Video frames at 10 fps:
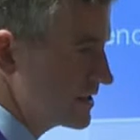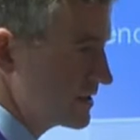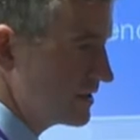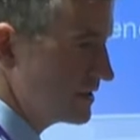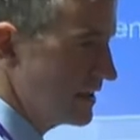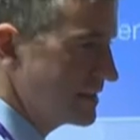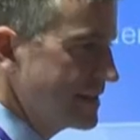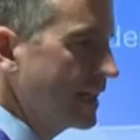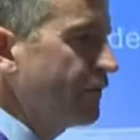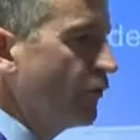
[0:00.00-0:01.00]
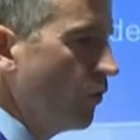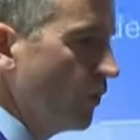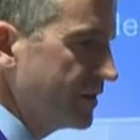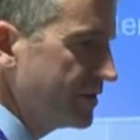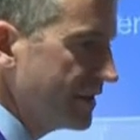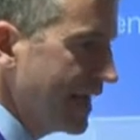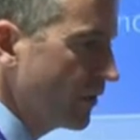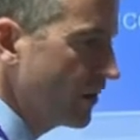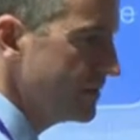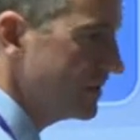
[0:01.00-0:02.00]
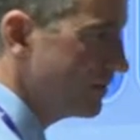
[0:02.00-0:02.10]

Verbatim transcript: to seek to take forward the outcomes